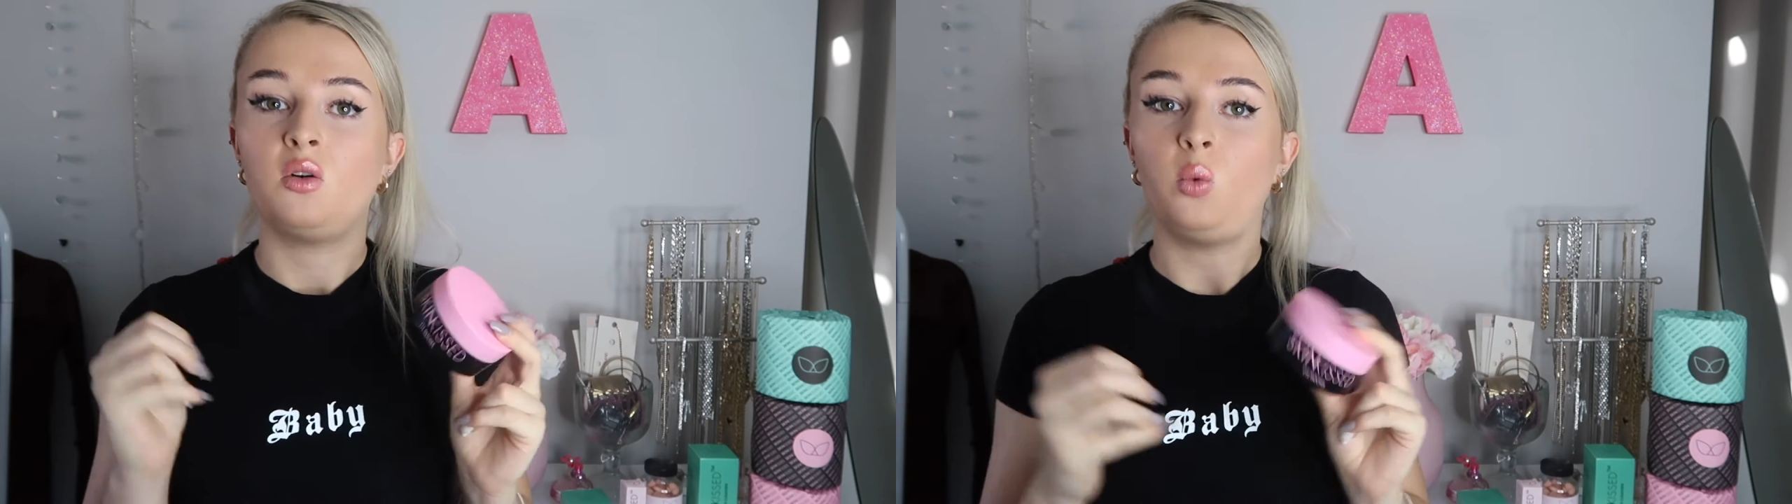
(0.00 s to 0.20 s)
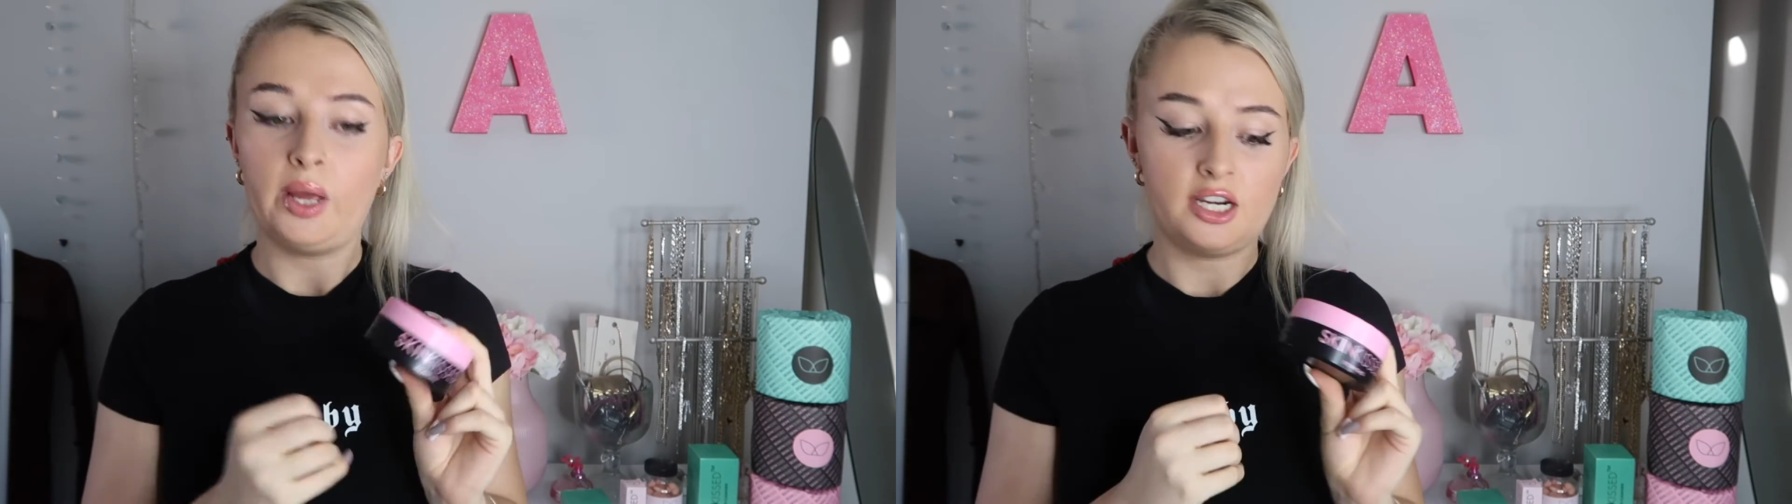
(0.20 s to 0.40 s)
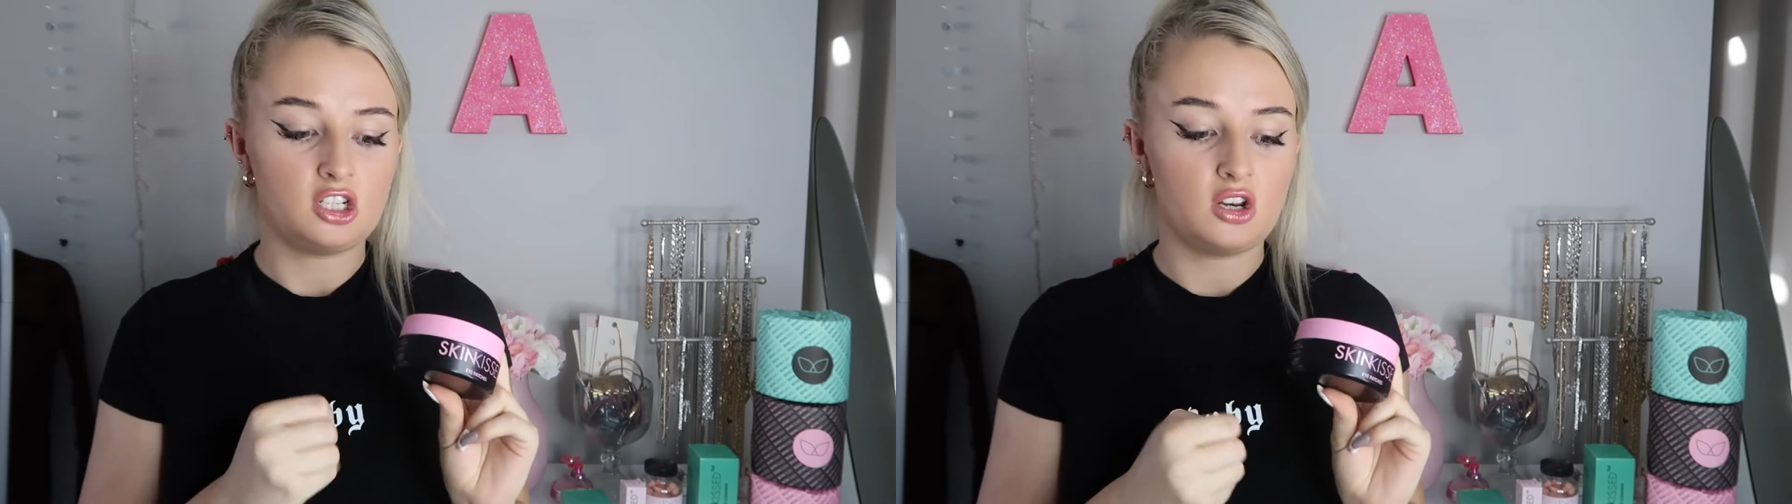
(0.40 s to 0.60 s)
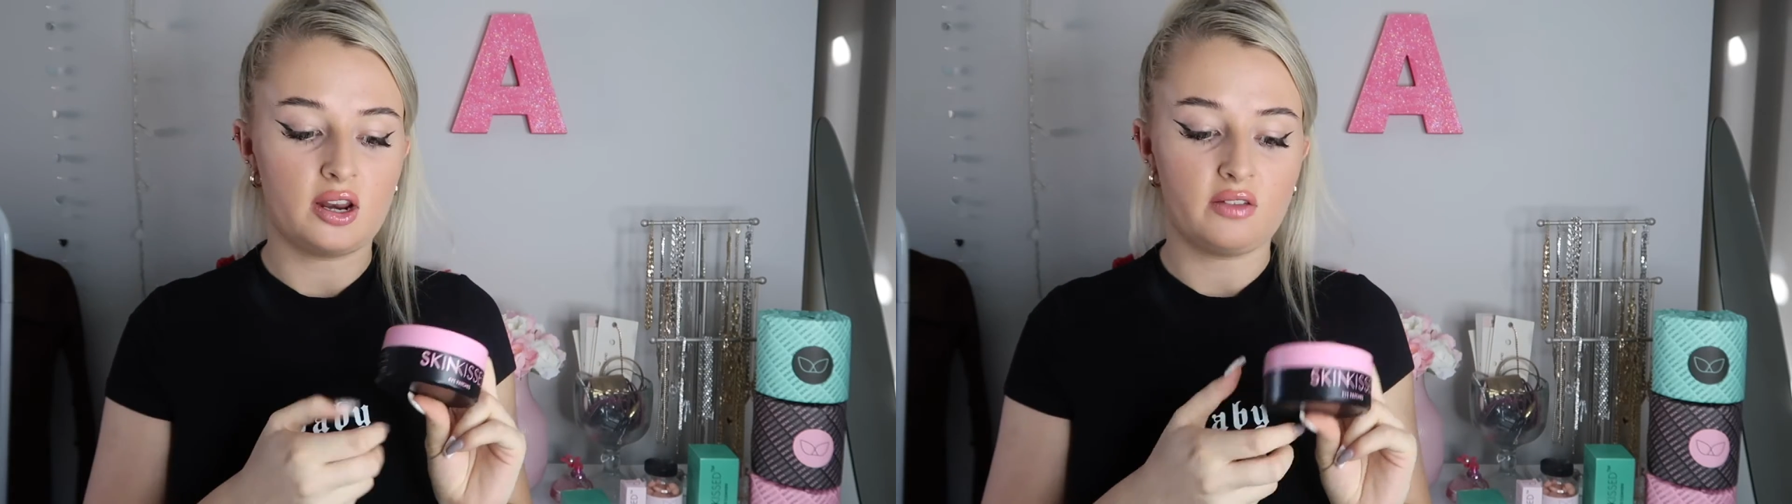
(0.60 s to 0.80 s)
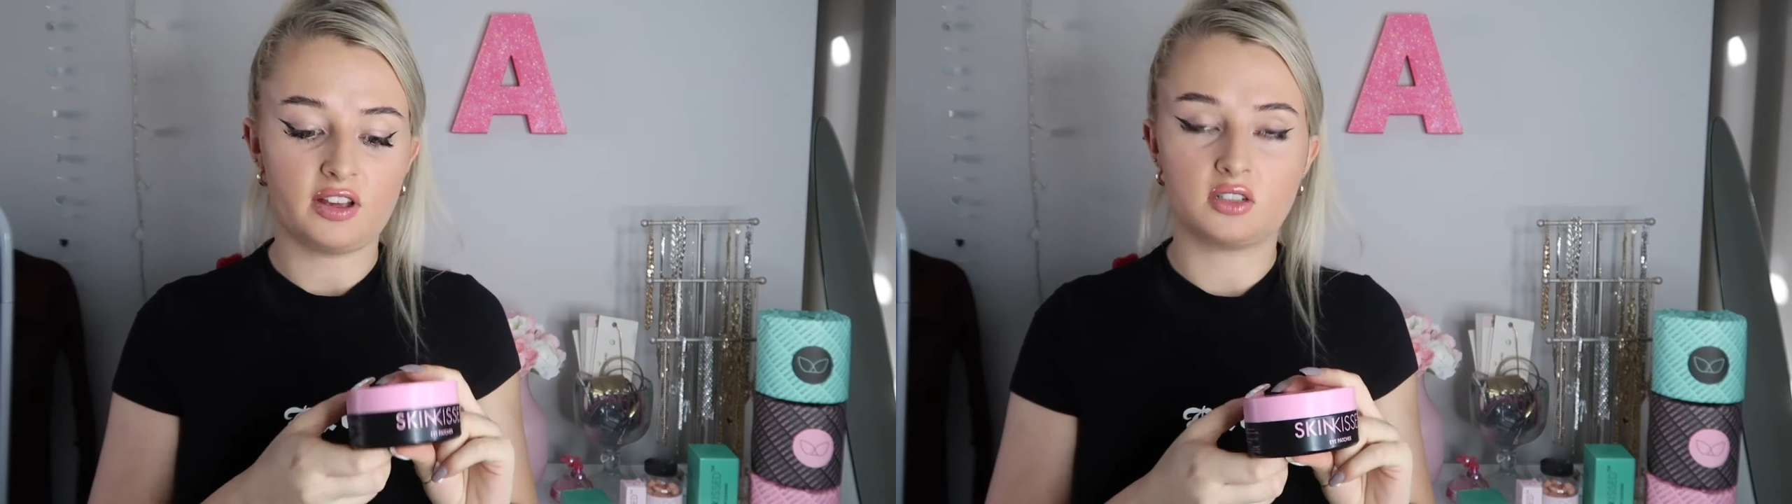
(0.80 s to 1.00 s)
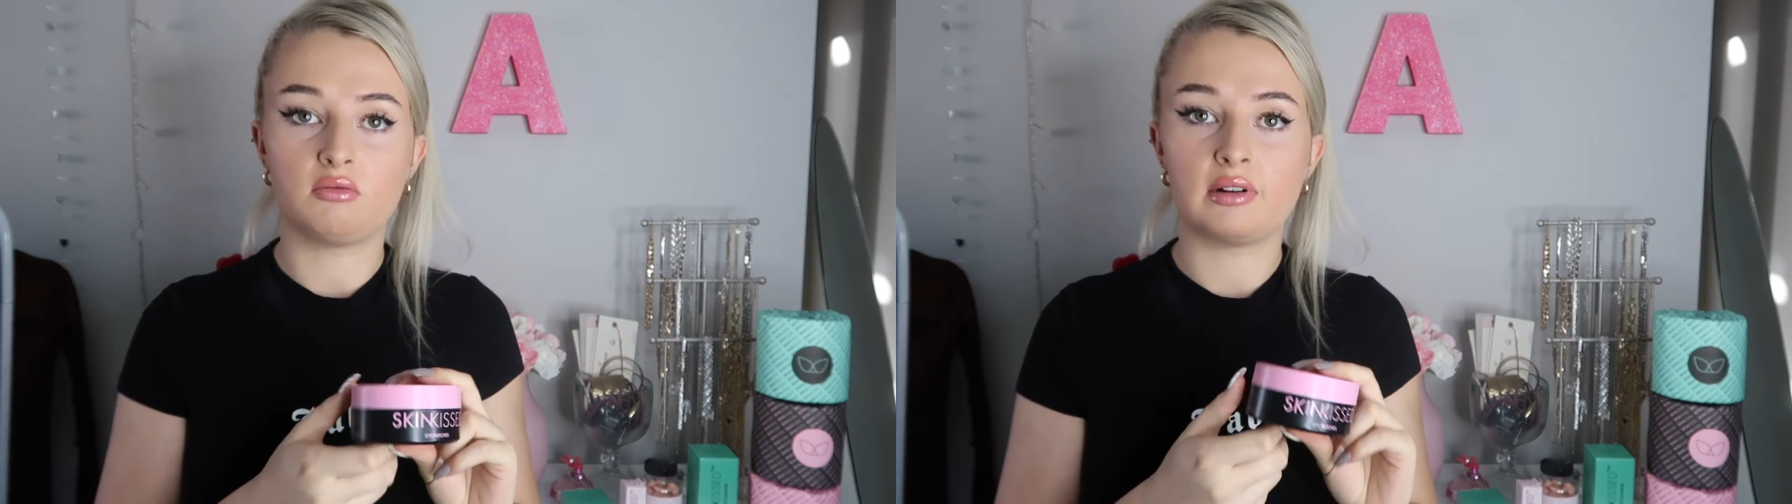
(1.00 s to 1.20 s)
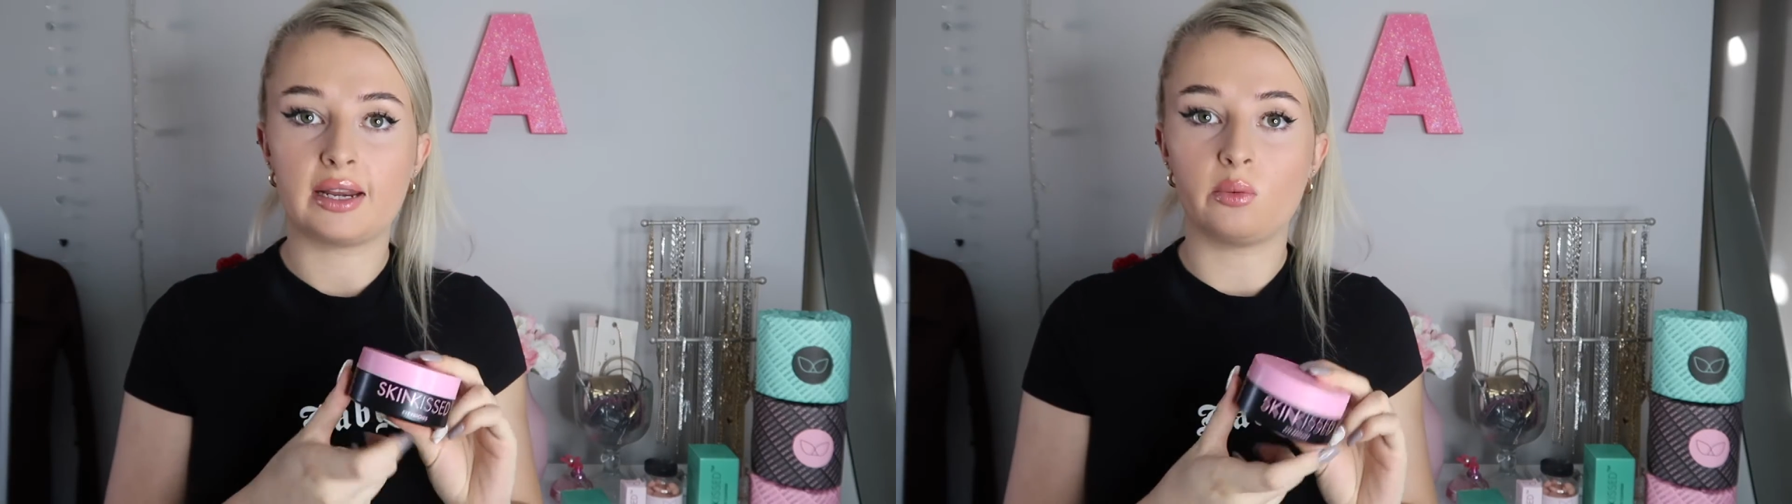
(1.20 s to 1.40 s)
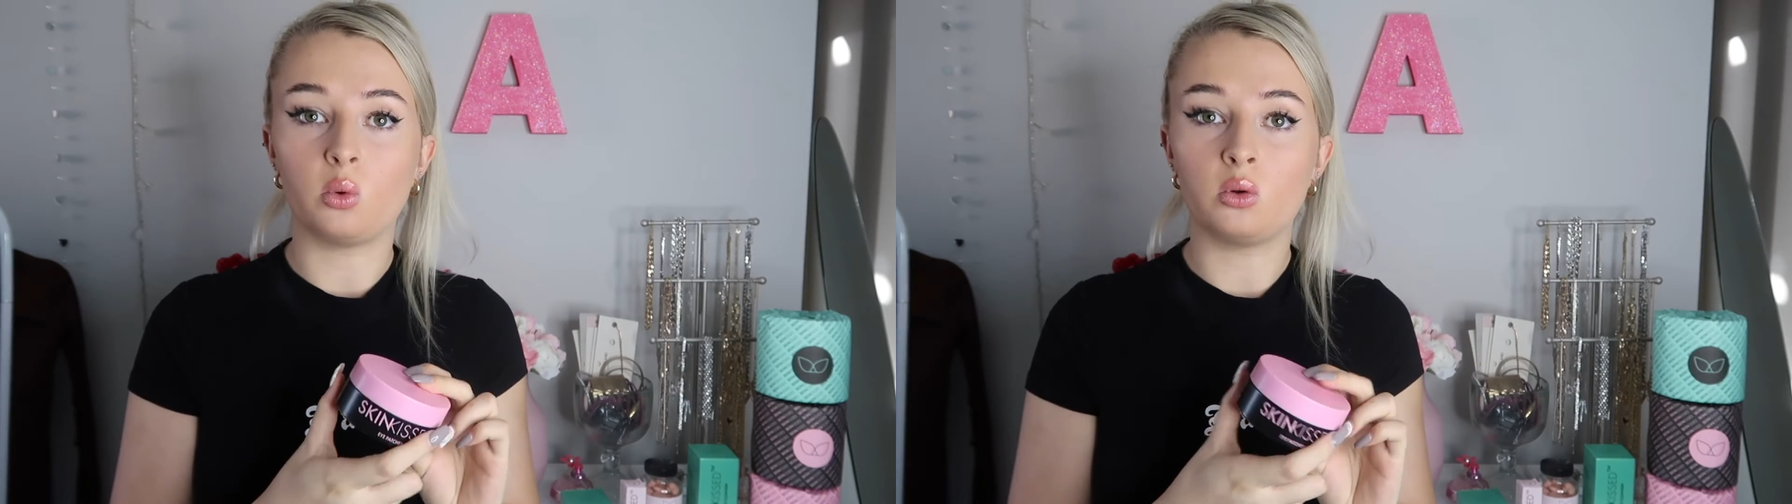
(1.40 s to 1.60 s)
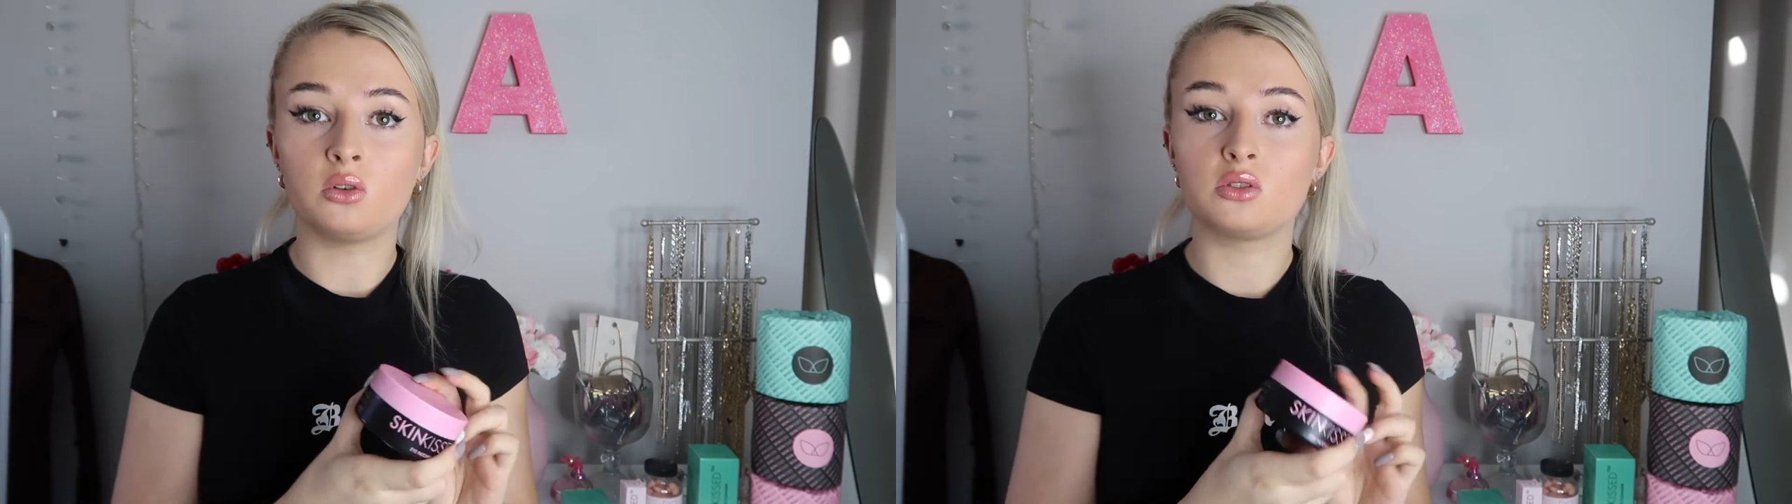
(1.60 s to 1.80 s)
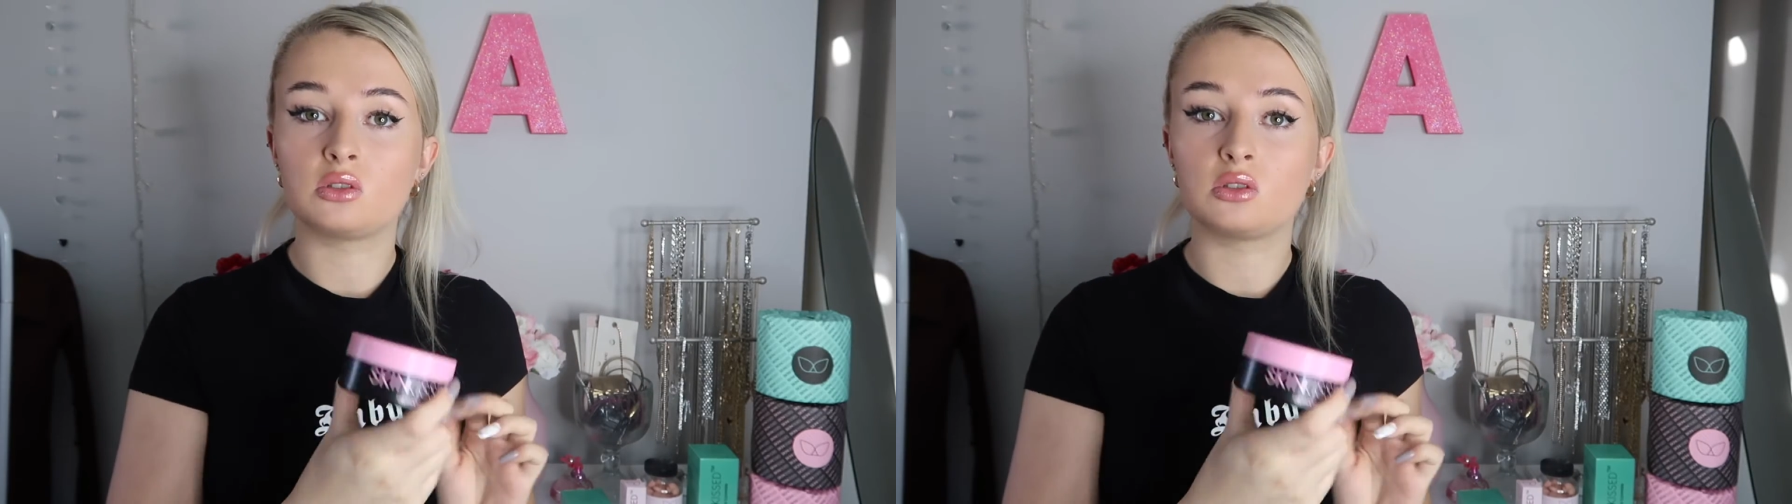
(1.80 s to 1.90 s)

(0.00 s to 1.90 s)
which none of us really want,